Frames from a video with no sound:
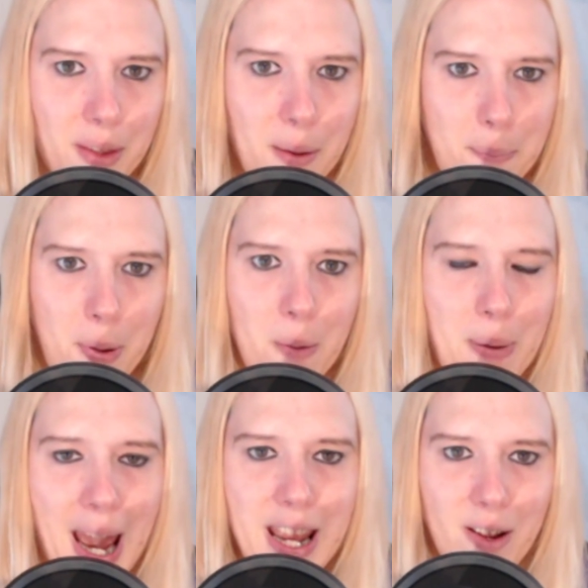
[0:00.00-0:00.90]
put
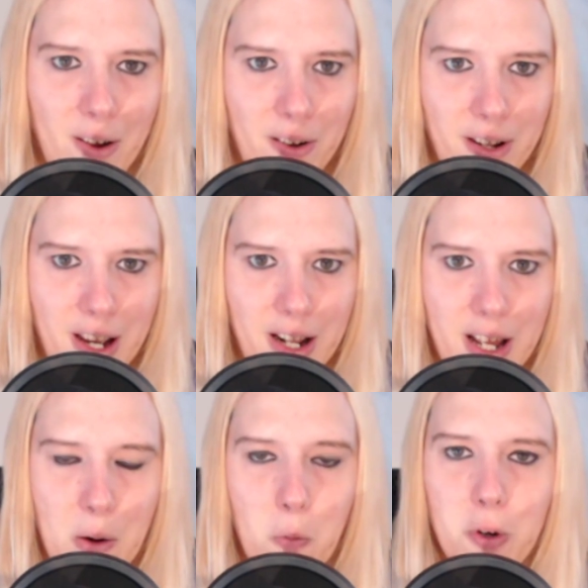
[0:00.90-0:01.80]
paint on, and
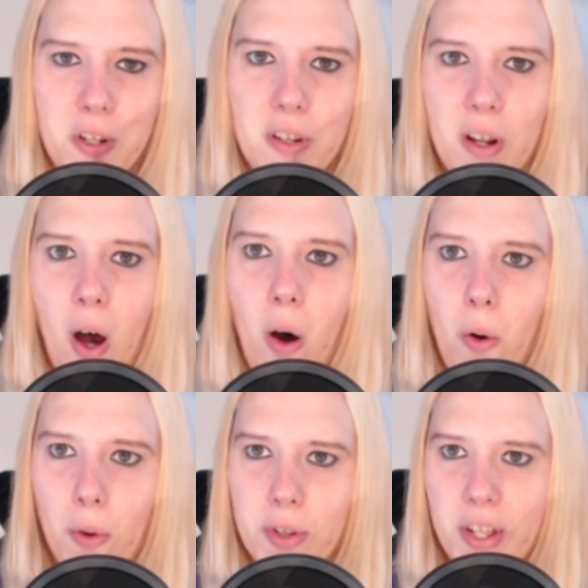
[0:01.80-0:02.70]
it wouldn't
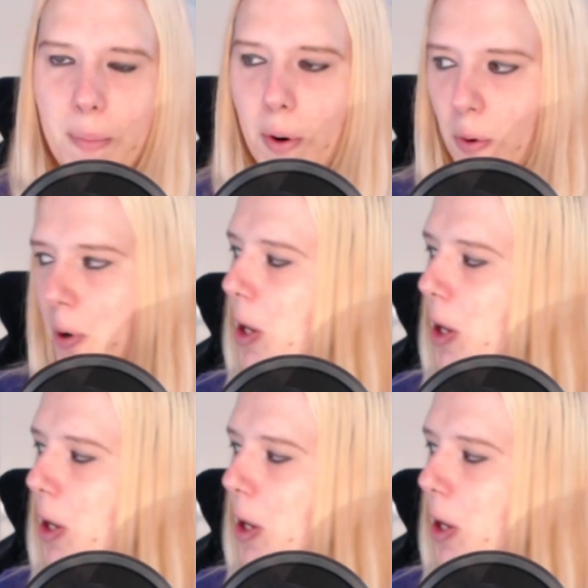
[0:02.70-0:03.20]
hold onto the model.